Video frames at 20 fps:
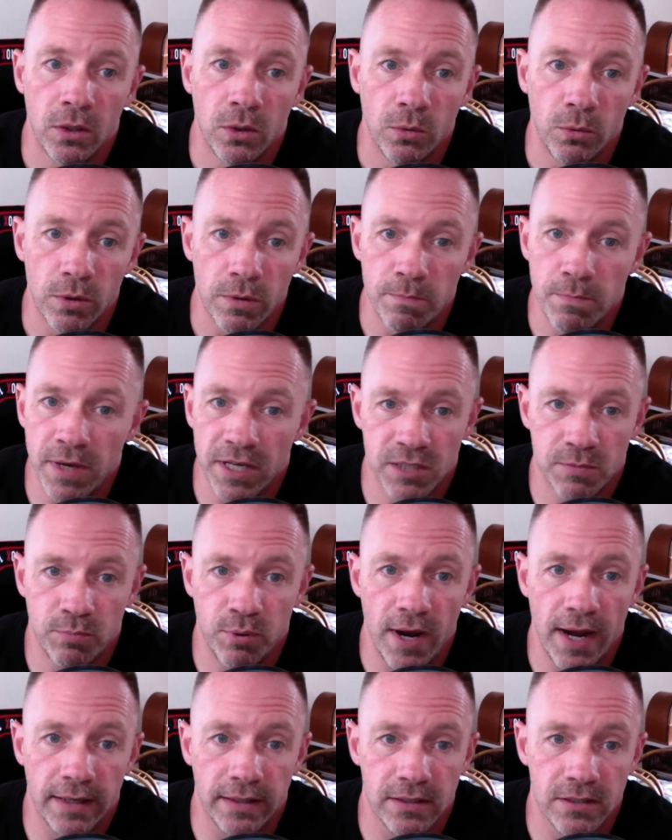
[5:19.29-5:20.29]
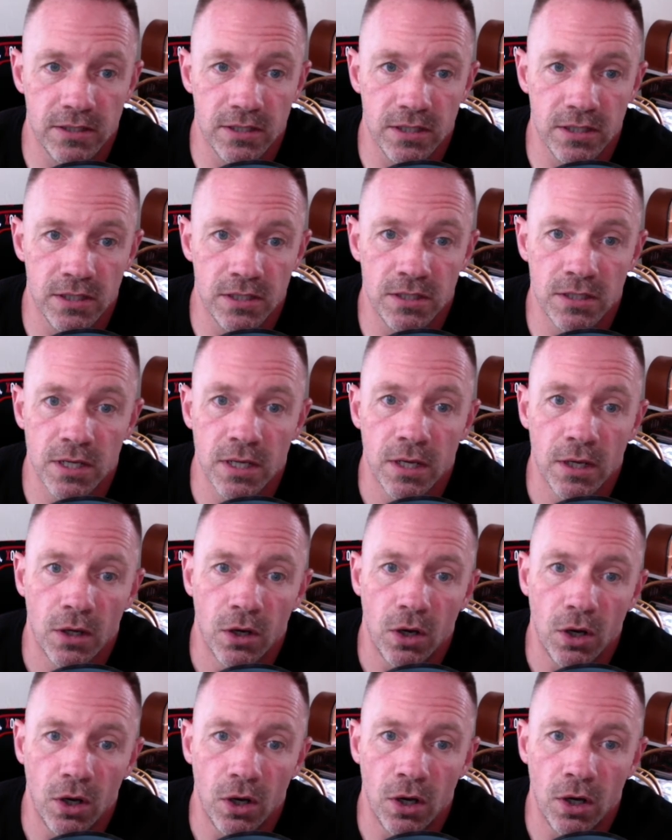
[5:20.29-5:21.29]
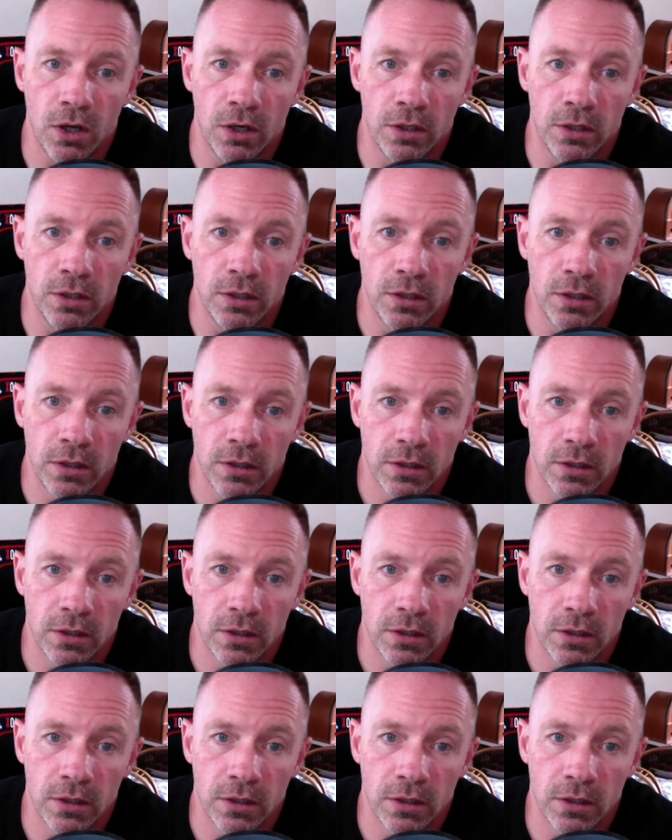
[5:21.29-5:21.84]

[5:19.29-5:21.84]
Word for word: with best practices on